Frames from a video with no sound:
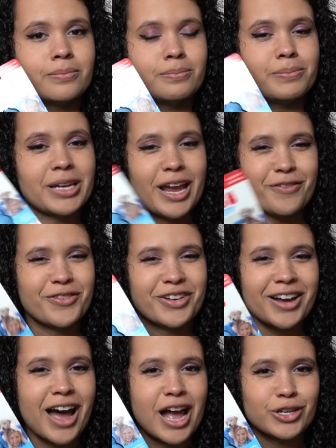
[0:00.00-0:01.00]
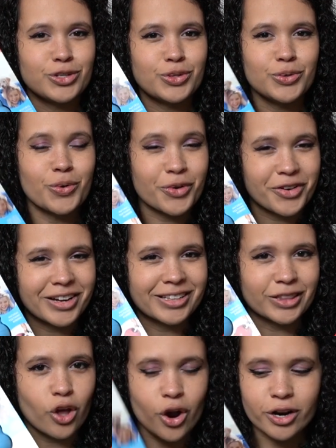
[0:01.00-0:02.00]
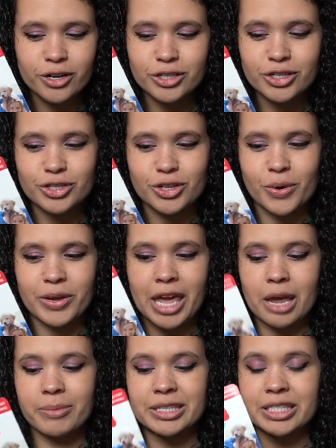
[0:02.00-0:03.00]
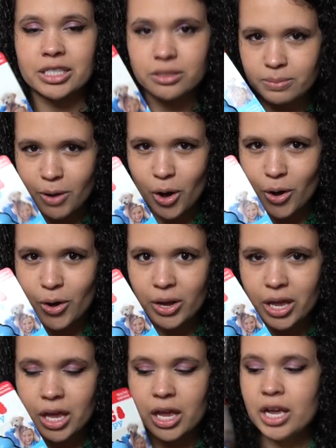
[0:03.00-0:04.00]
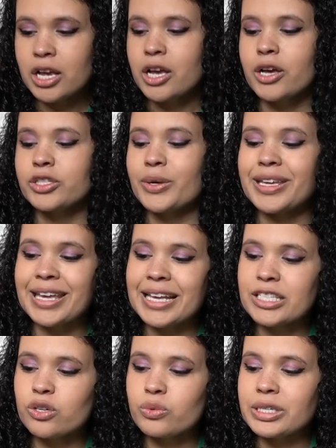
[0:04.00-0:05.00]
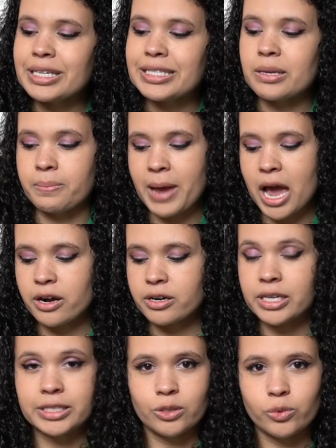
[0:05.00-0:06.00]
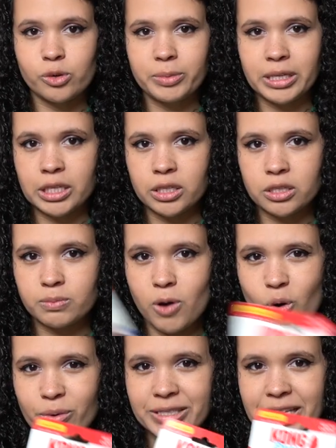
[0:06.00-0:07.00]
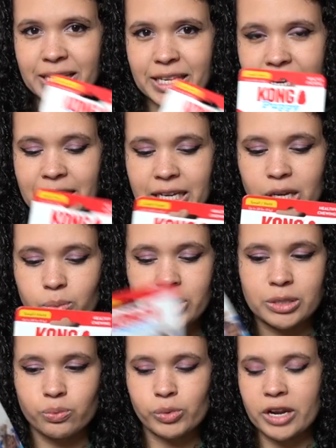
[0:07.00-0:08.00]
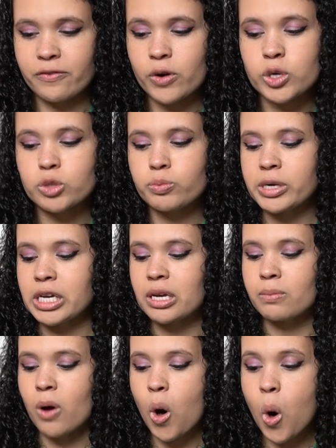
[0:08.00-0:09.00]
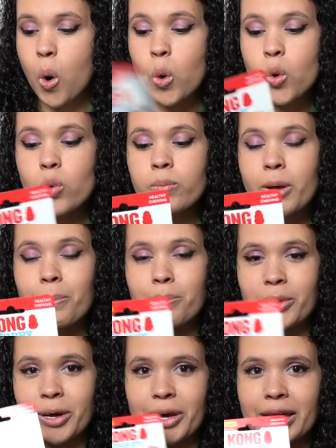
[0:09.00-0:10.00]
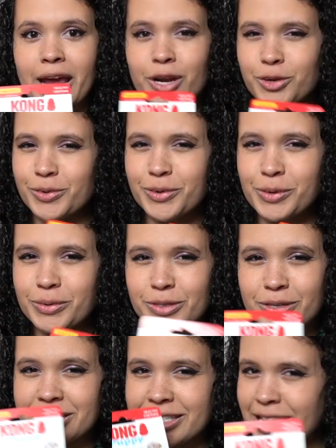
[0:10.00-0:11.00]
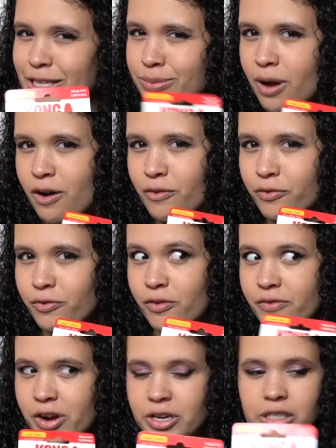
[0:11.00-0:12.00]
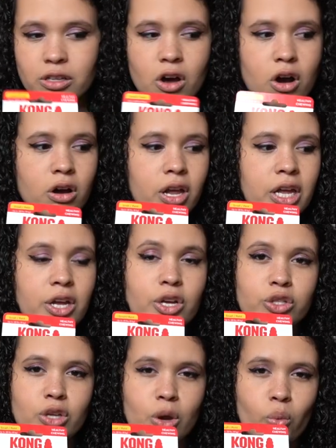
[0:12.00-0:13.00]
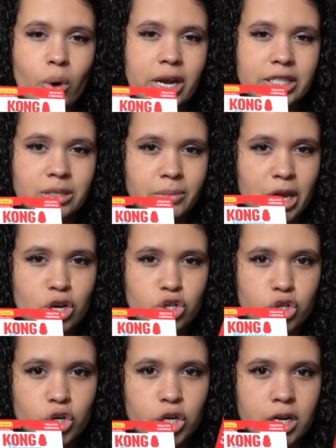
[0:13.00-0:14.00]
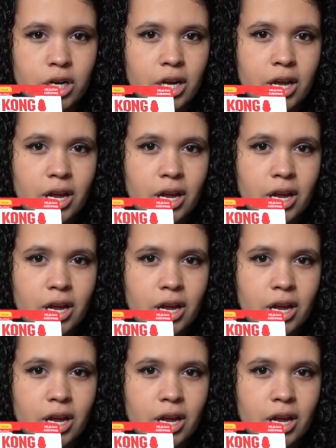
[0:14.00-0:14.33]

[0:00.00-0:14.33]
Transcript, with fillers: but I forgot to order it in large, so it came in small. So I guess it really doesn't matter because he will be small once I get him, when, when I first bring him home, but I knew he wasn't going to stay small for very long, so I wanted to make sure